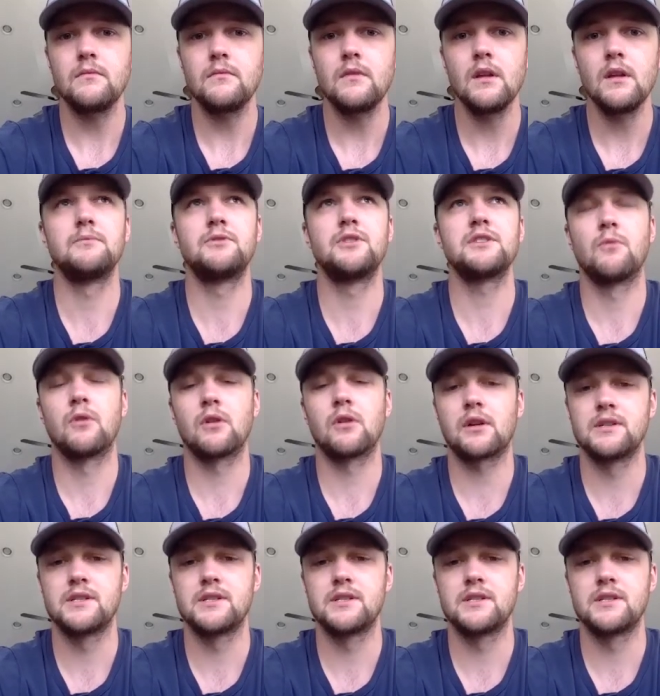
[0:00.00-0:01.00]
Um, just more
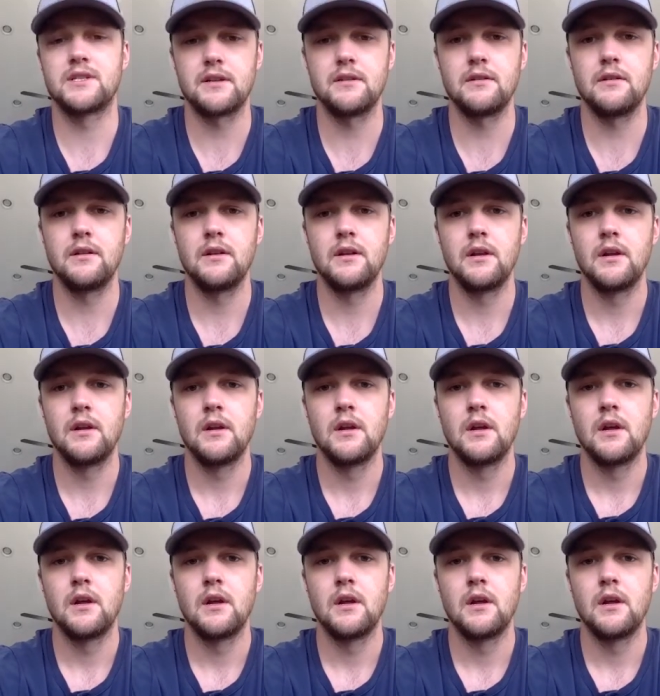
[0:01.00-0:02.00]
consistent.
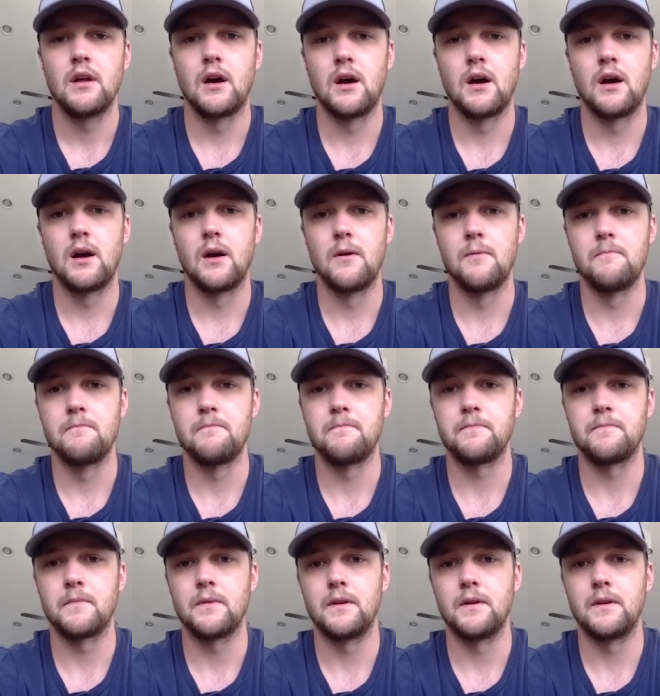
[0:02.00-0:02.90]
Um,